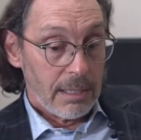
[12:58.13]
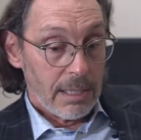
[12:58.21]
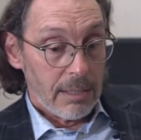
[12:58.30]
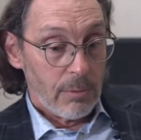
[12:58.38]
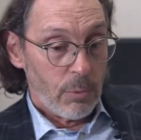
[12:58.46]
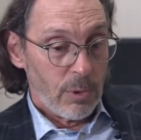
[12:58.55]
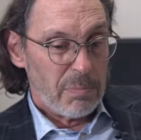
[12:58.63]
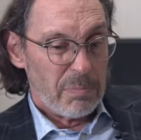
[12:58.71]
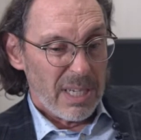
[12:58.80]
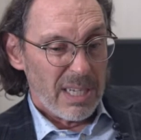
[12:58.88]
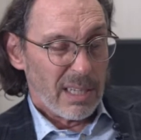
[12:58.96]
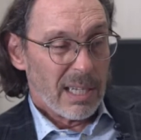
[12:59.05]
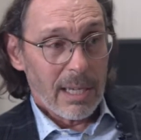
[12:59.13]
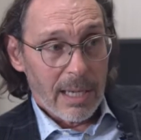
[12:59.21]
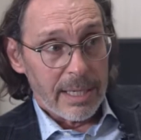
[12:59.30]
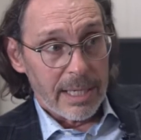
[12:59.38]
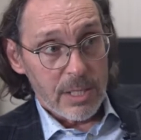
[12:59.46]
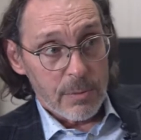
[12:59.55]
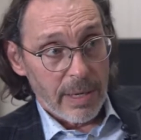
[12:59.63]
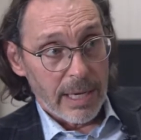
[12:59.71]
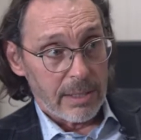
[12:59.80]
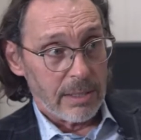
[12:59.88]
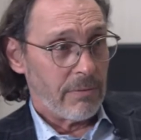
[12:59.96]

It would be a little unexpected.